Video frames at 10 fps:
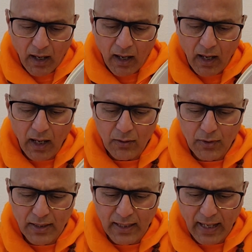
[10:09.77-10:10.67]

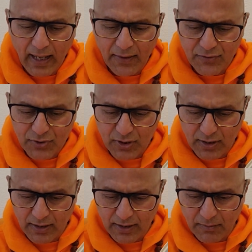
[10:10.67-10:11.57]
Hakuin
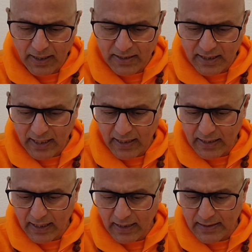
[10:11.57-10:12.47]
answered by saying
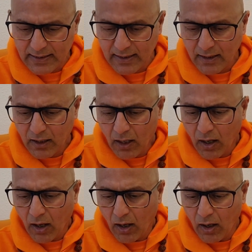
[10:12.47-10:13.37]
that
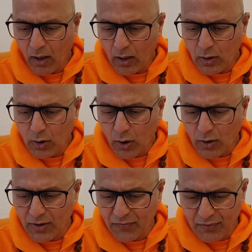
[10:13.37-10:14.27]
although
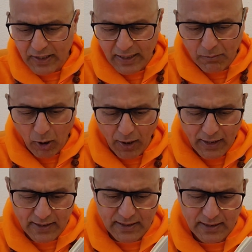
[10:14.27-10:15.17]
the three
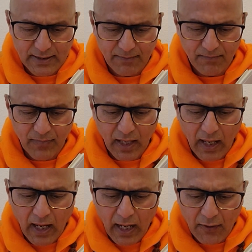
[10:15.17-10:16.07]
bodies
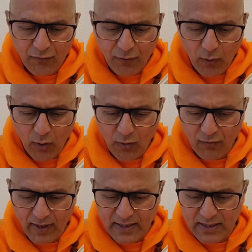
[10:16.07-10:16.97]
and four
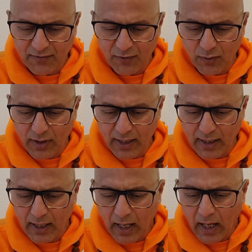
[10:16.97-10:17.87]
ways of knowing
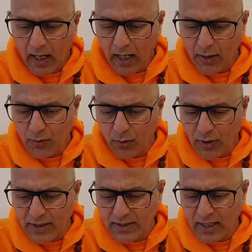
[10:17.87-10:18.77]
are
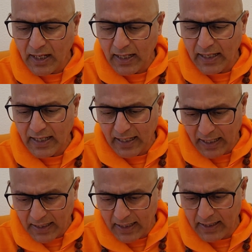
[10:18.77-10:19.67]
originally
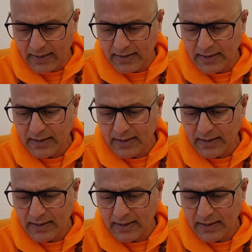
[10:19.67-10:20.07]
inherent